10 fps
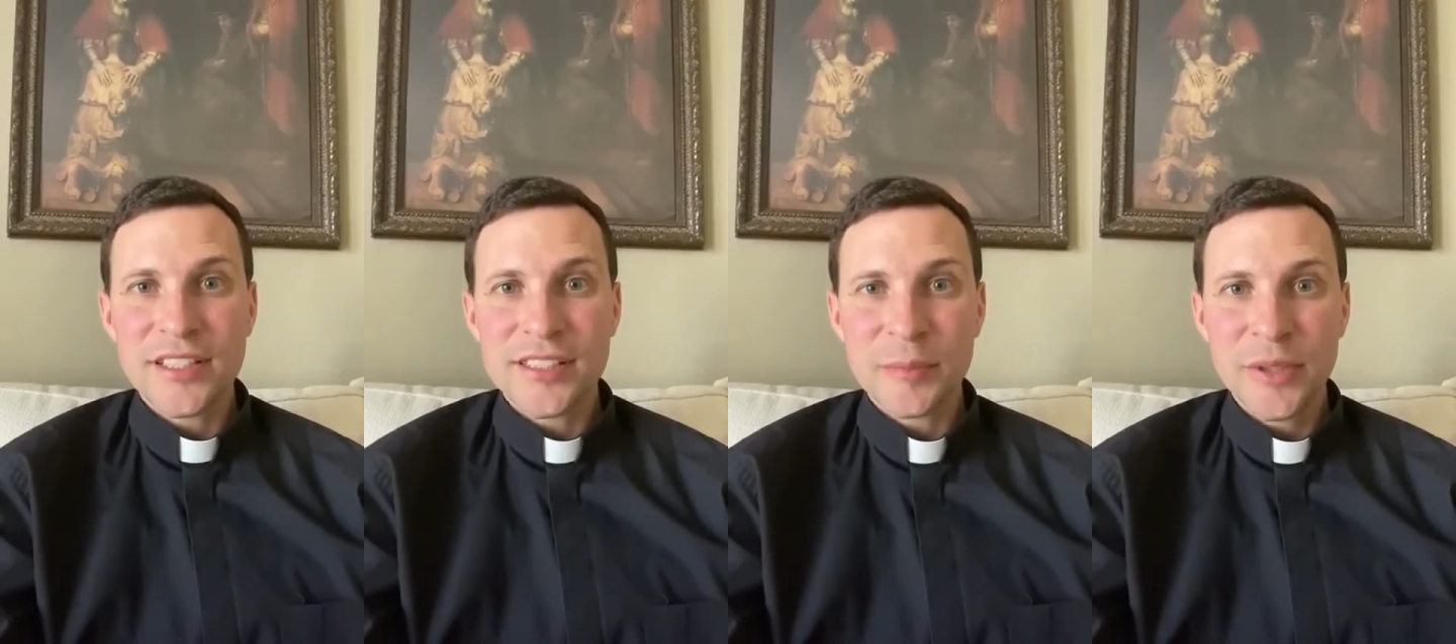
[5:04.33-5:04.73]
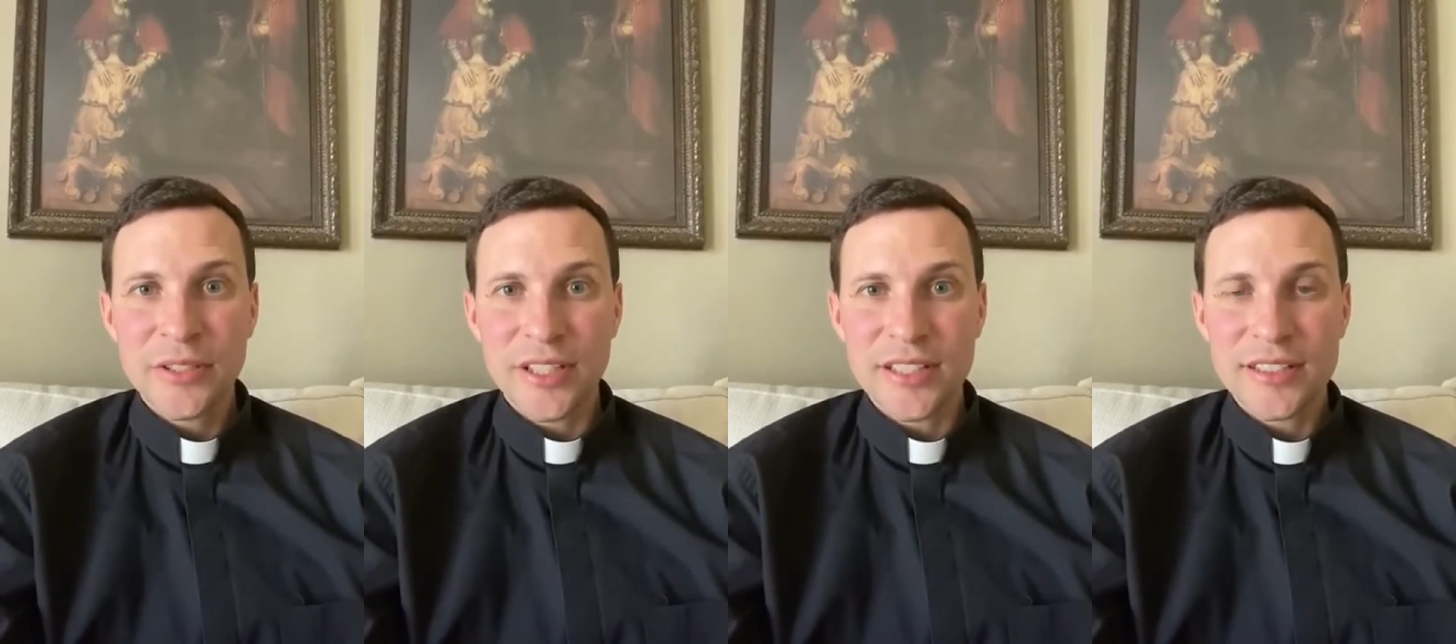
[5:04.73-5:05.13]

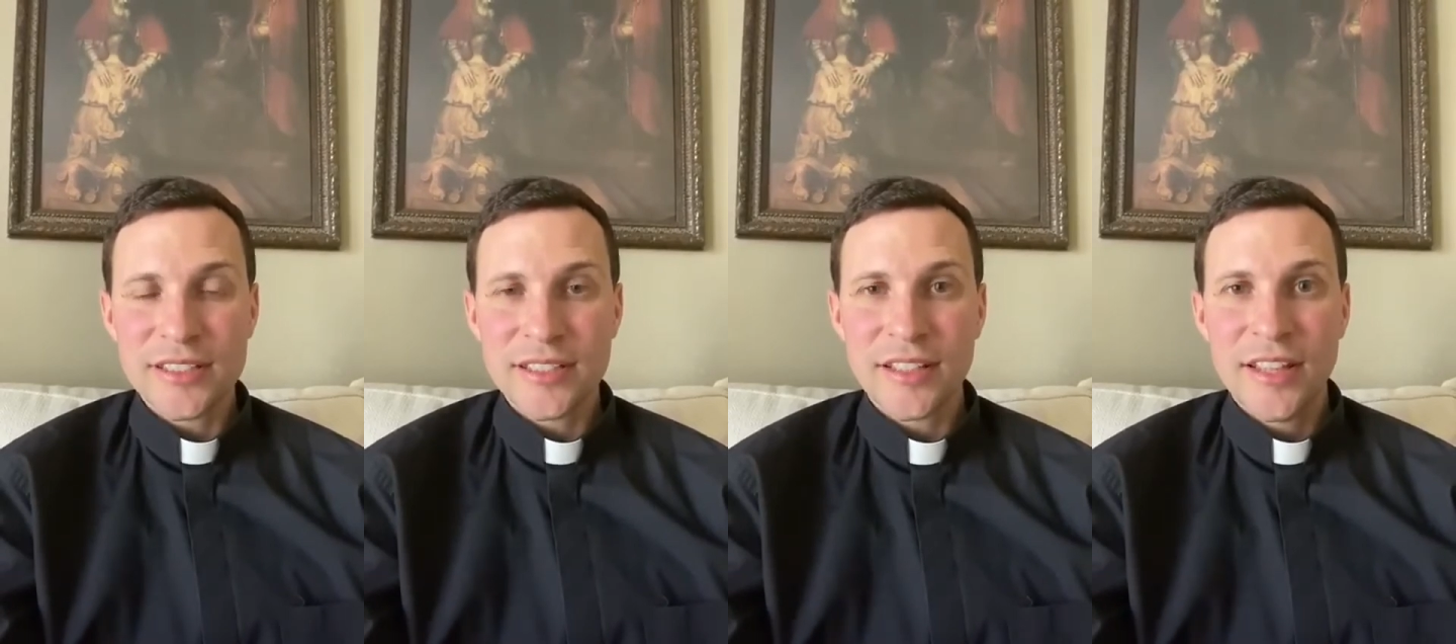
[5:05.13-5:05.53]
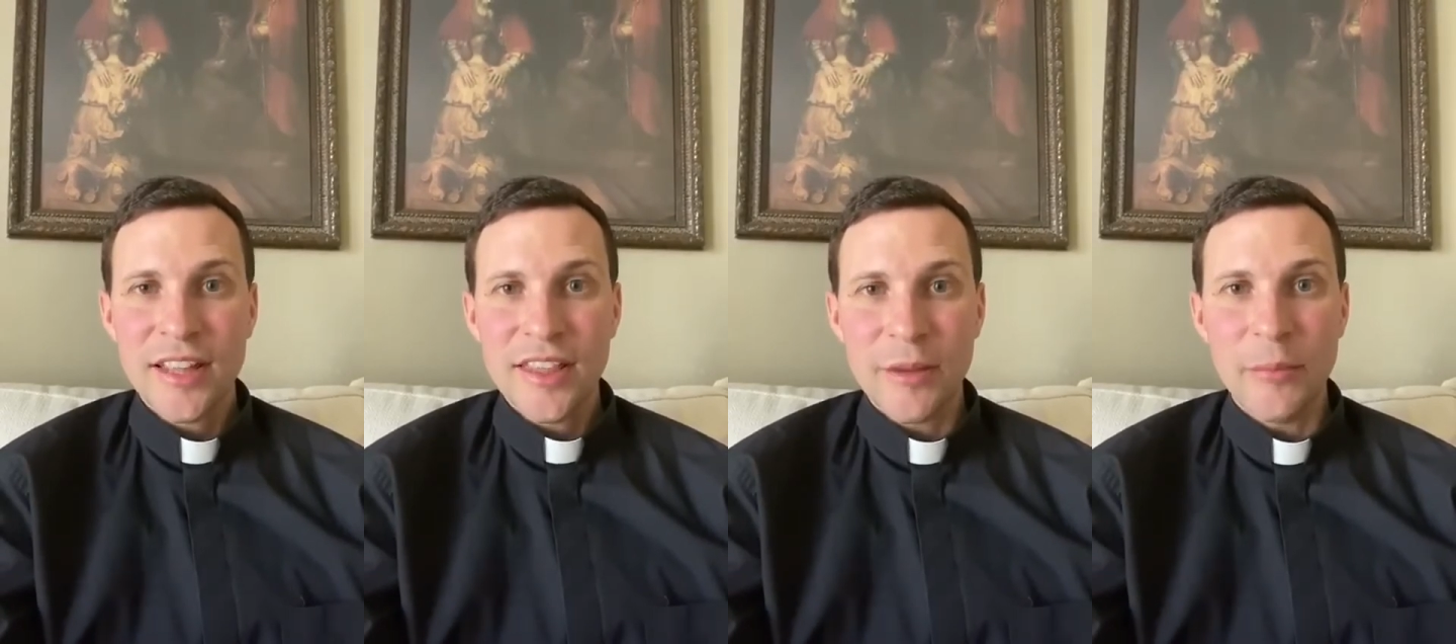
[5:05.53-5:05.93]
experience,
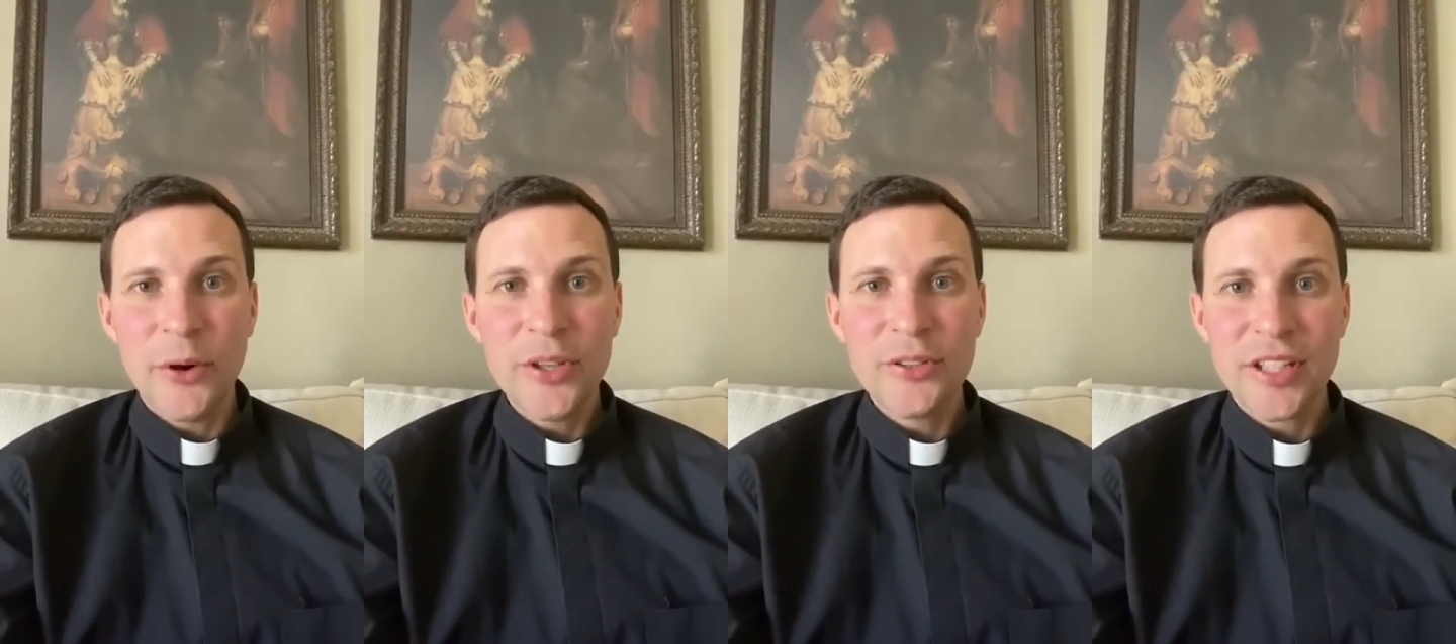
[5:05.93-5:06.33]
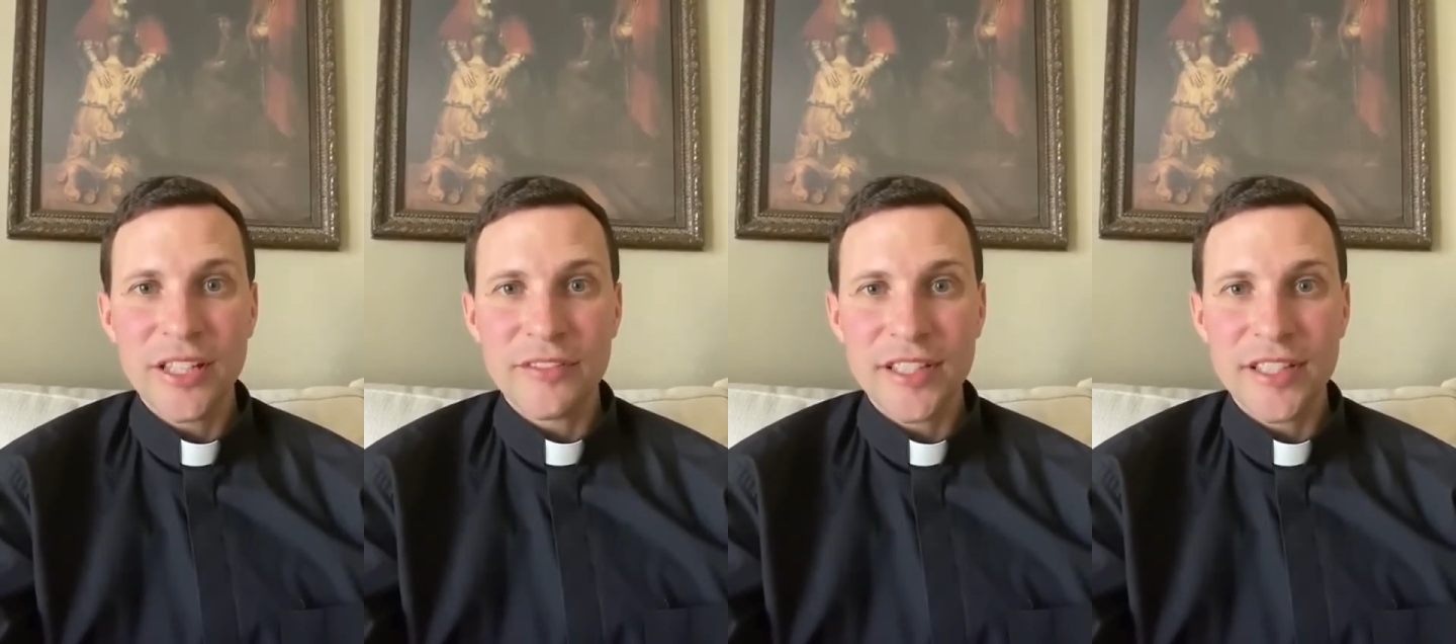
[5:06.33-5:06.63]
the more you give